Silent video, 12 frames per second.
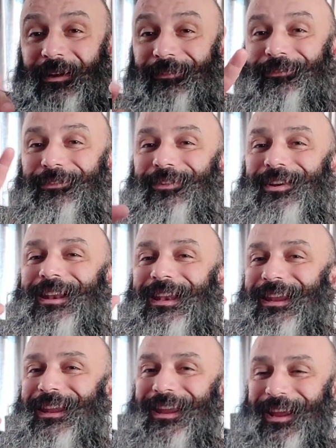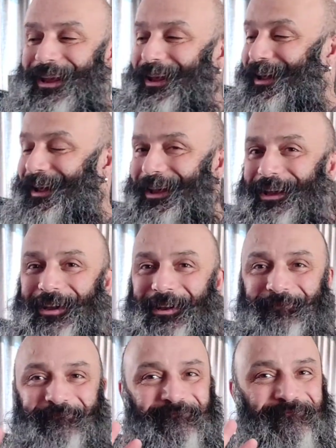a really
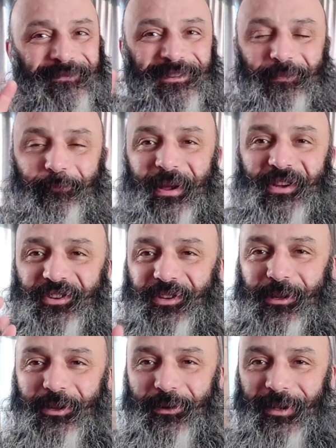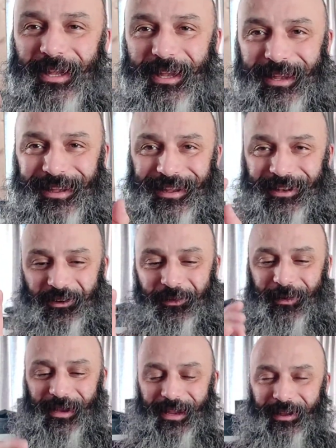uh, special, unique,
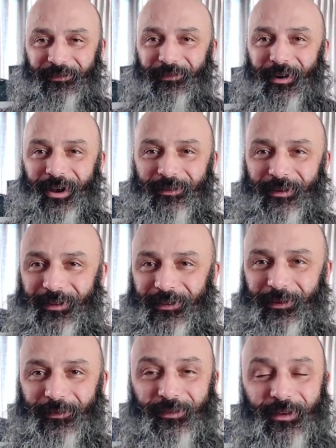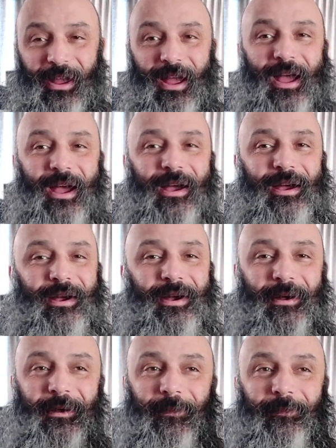intriguing fragrance of
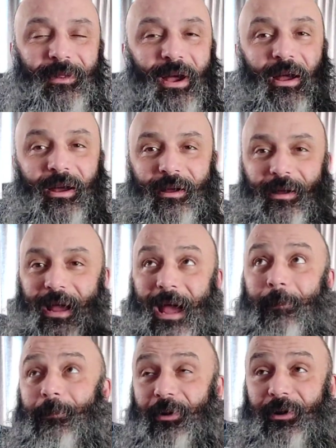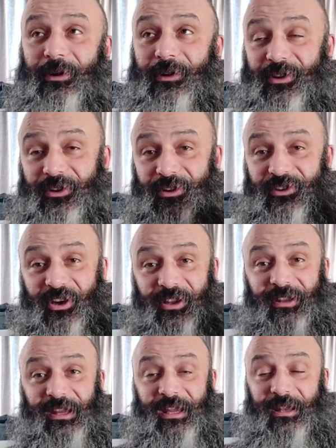uh, uh, amber
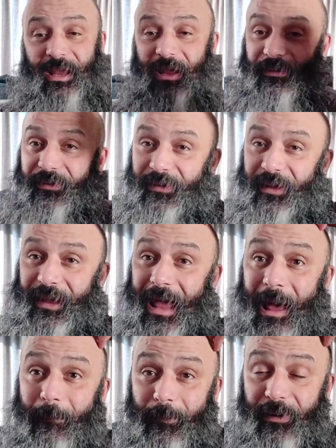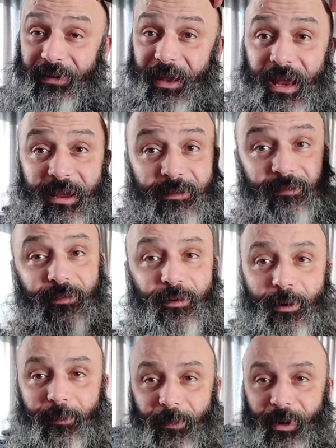jardine. It's the amber taken
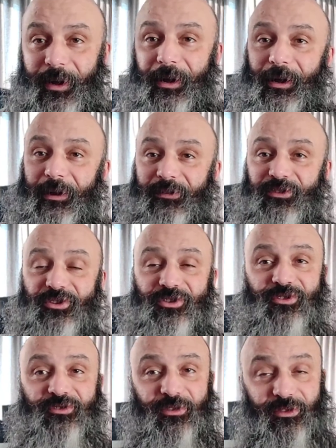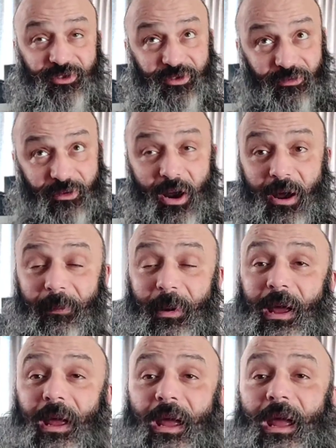from a, uh, sh- a,
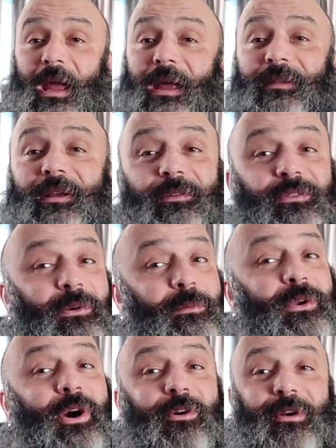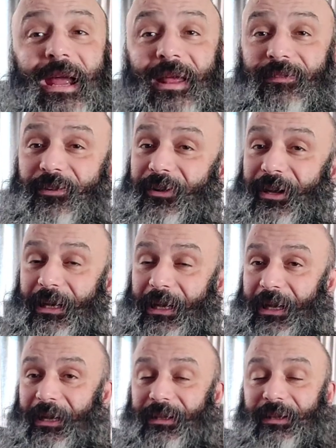shrub. There's some coriander in
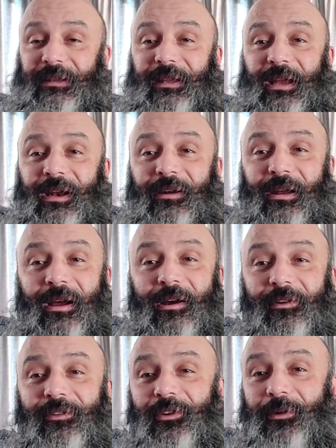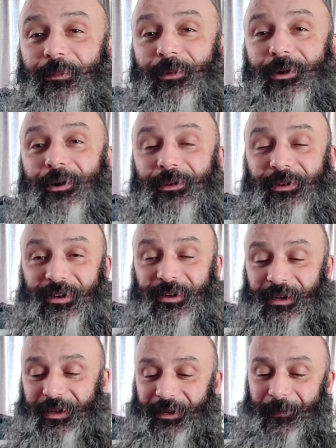it. There are some
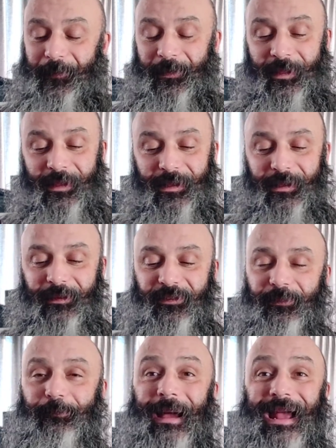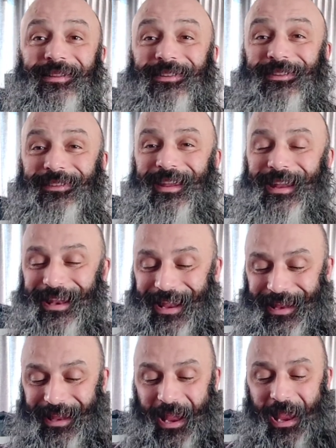other um, uh, spices in
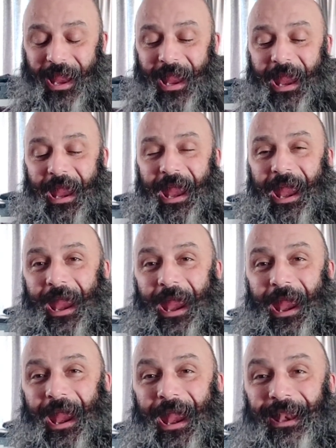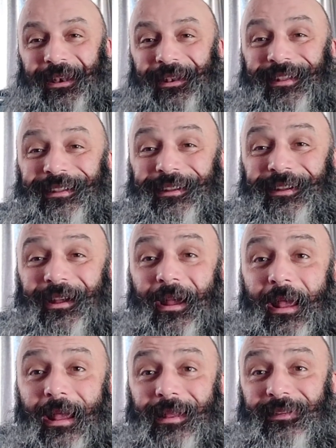it and
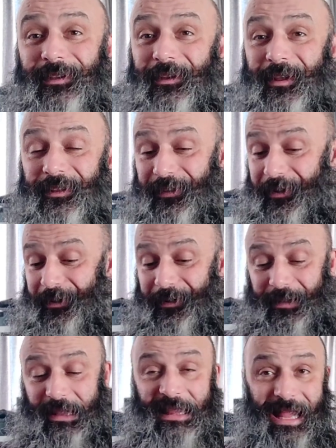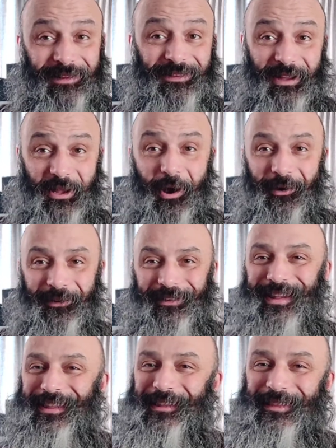uh, it's a it's a classic
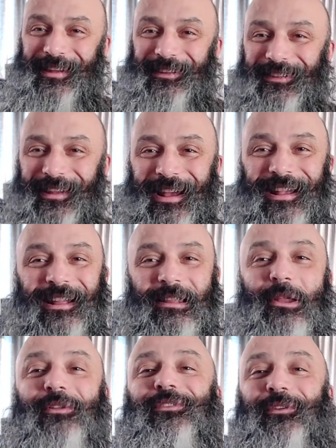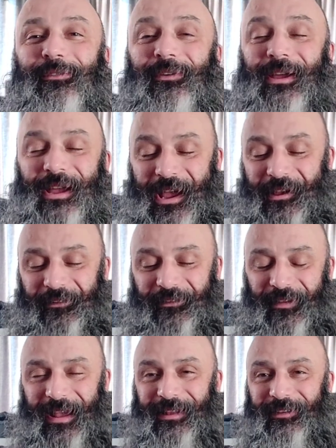already. There's I got lots of
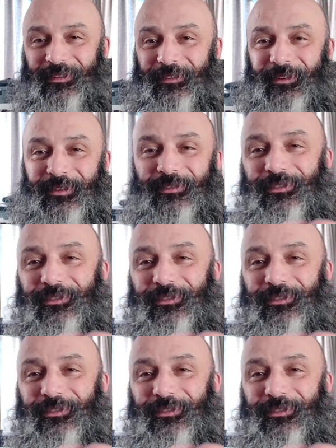fans uh,